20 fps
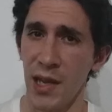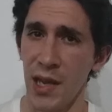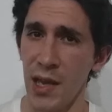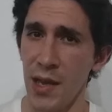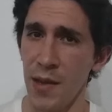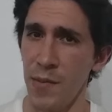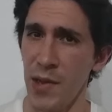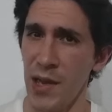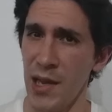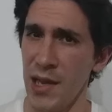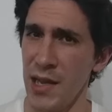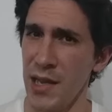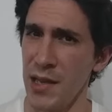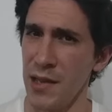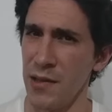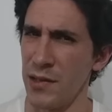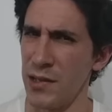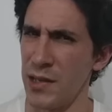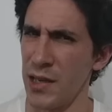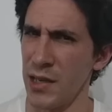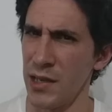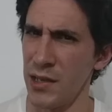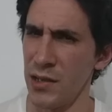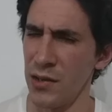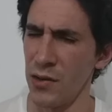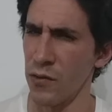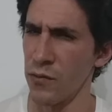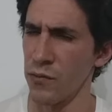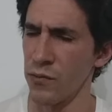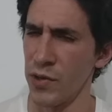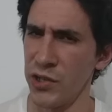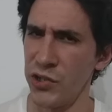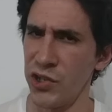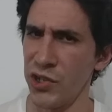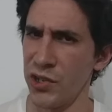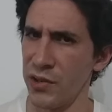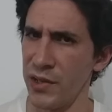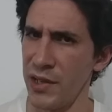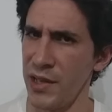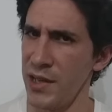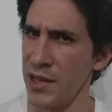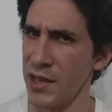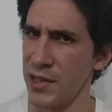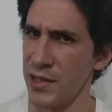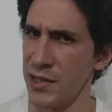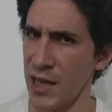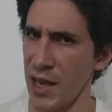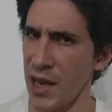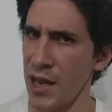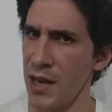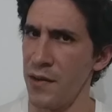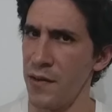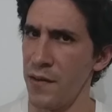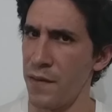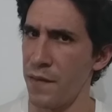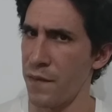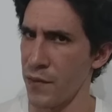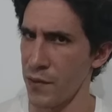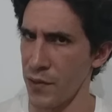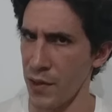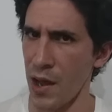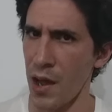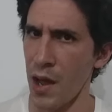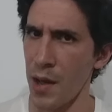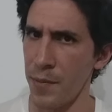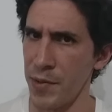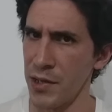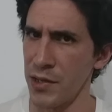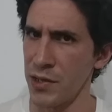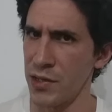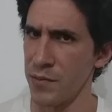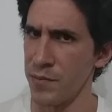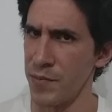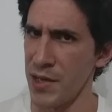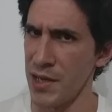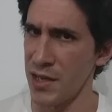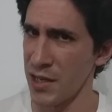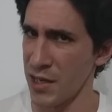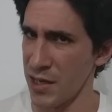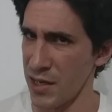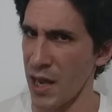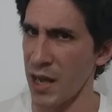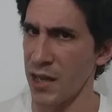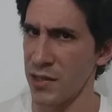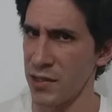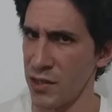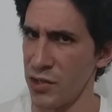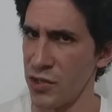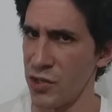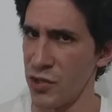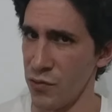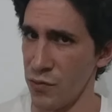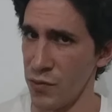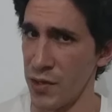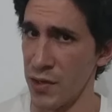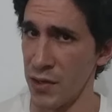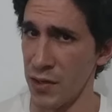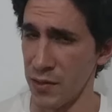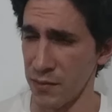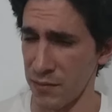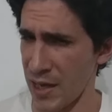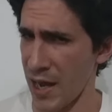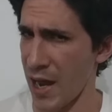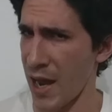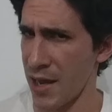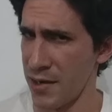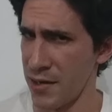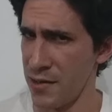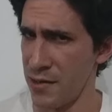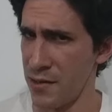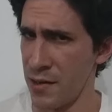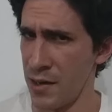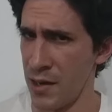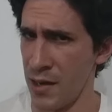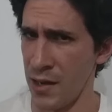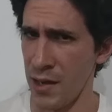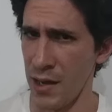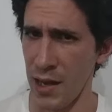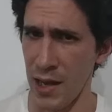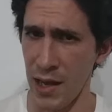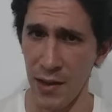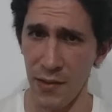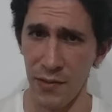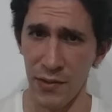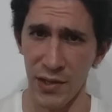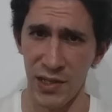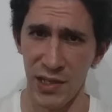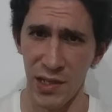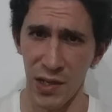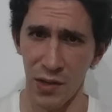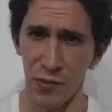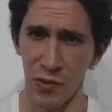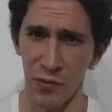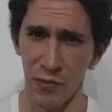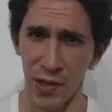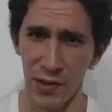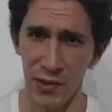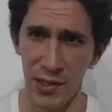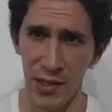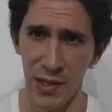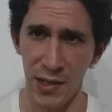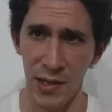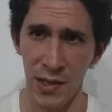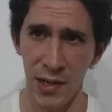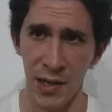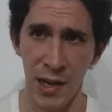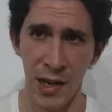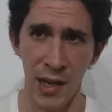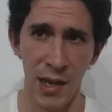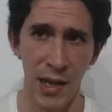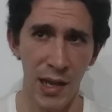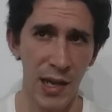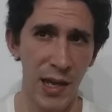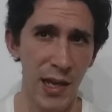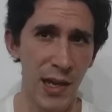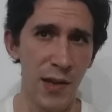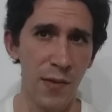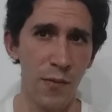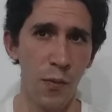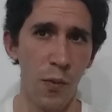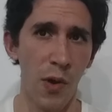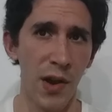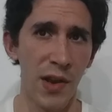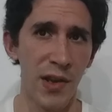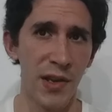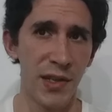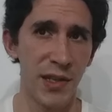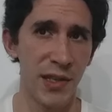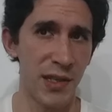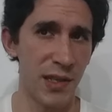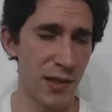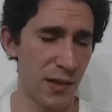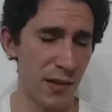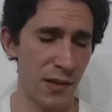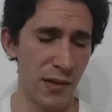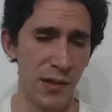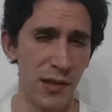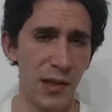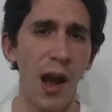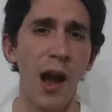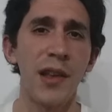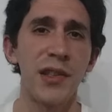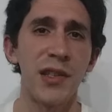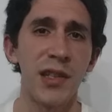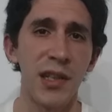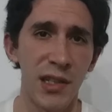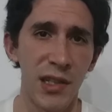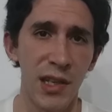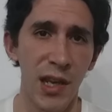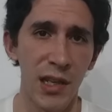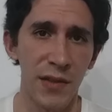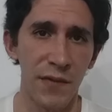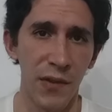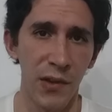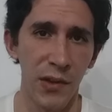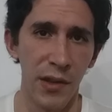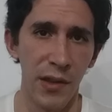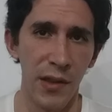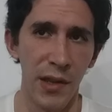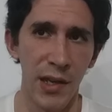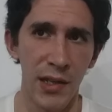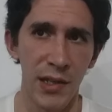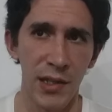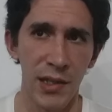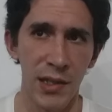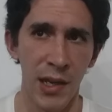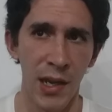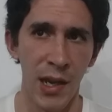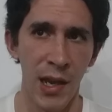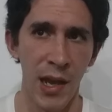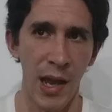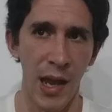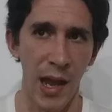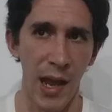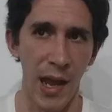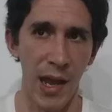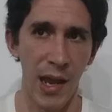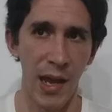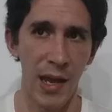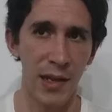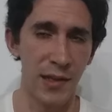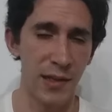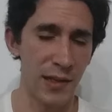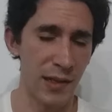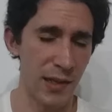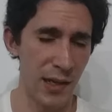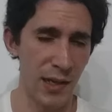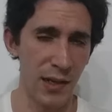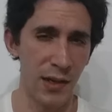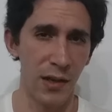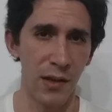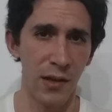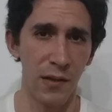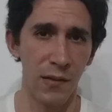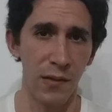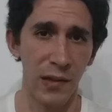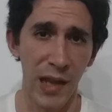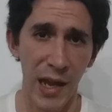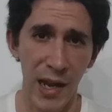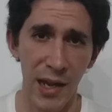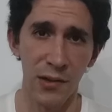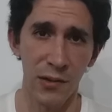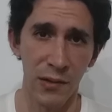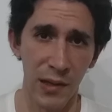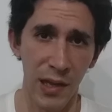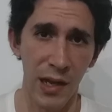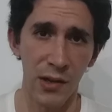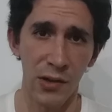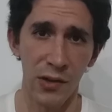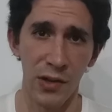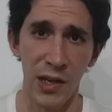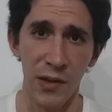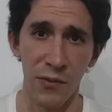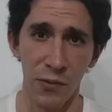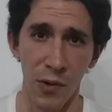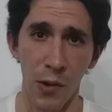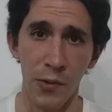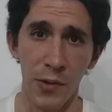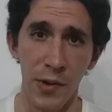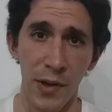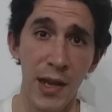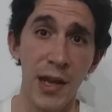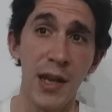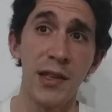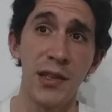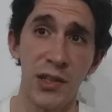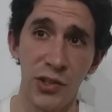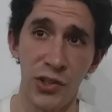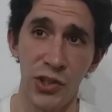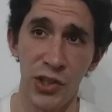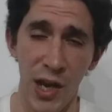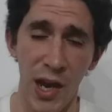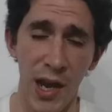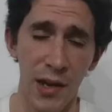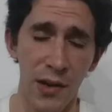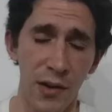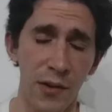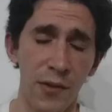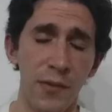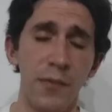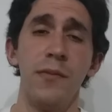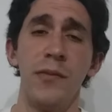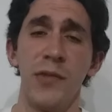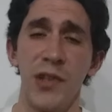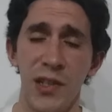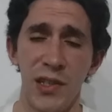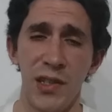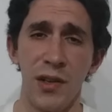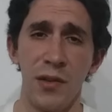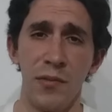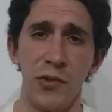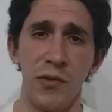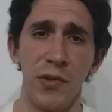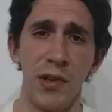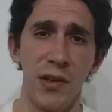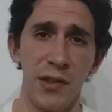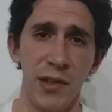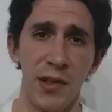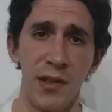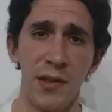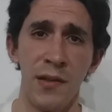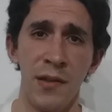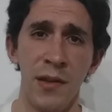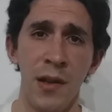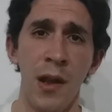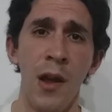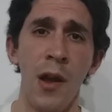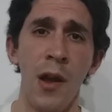to him he didn't originally intend for The Hobbit to be connected to the canon in the Silmarillion, he was not successful in this, and in a later letter he wrote, "Its shadow," the Silmarillion,